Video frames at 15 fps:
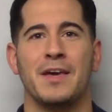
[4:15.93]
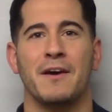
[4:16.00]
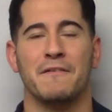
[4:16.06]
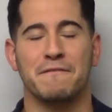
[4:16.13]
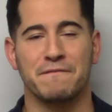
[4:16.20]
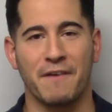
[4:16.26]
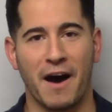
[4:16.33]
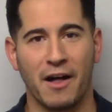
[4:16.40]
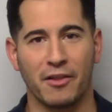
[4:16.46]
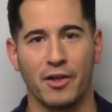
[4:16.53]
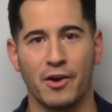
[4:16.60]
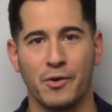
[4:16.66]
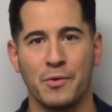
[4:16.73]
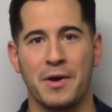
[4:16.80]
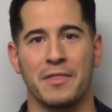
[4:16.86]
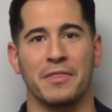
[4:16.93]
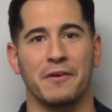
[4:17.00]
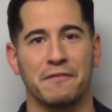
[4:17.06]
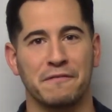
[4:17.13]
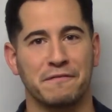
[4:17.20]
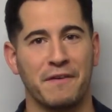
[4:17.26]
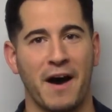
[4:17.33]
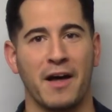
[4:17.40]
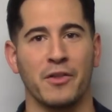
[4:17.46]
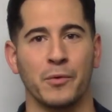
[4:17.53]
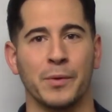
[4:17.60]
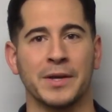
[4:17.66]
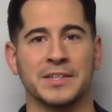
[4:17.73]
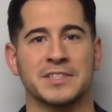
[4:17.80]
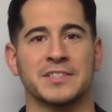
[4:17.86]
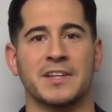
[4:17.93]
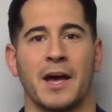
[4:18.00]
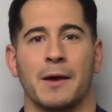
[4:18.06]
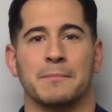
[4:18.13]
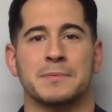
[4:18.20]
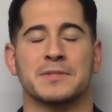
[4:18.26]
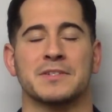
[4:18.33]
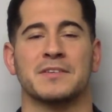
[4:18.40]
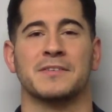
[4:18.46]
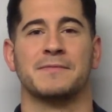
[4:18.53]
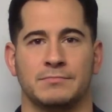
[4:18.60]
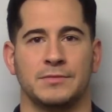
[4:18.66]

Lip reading: follow the following steps.